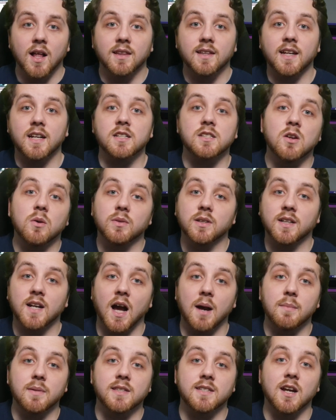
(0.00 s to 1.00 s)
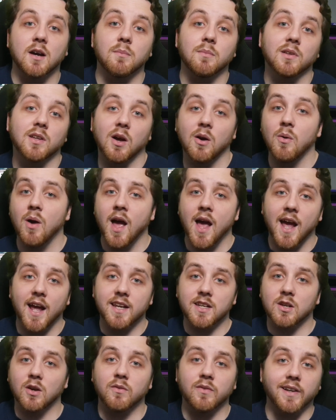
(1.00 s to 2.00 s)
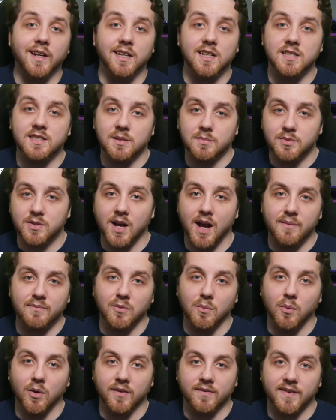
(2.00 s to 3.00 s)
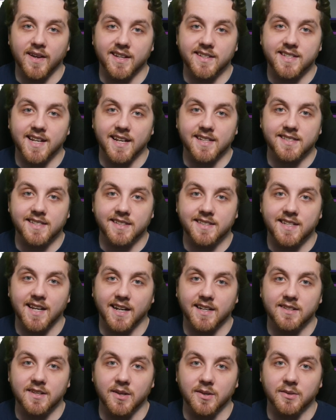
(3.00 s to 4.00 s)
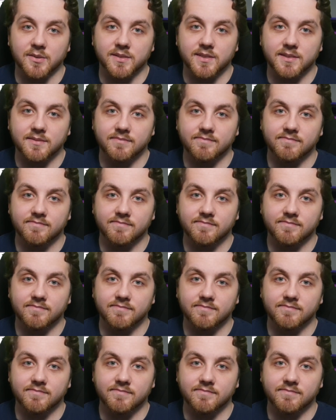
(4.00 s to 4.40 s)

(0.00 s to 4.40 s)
Let us know in the comments down below, and don't forget to subscribe for more fantastic tech news.